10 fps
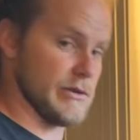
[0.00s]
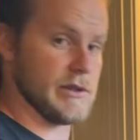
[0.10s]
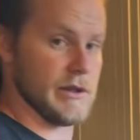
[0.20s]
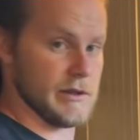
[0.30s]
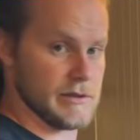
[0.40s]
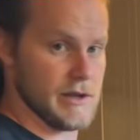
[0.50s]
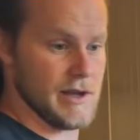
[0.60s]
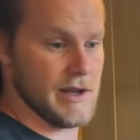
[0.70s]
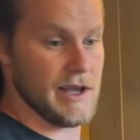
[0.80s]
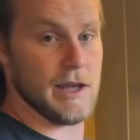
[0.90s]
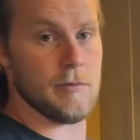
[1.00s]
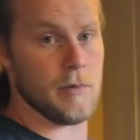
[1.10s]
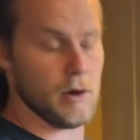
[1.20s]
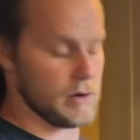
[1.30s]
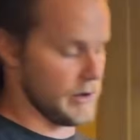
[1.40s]
those things in
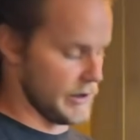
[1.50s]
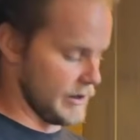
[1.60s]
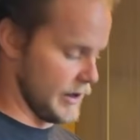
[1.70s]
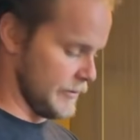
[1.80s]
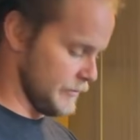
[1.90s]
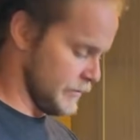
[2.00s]
bulk like that.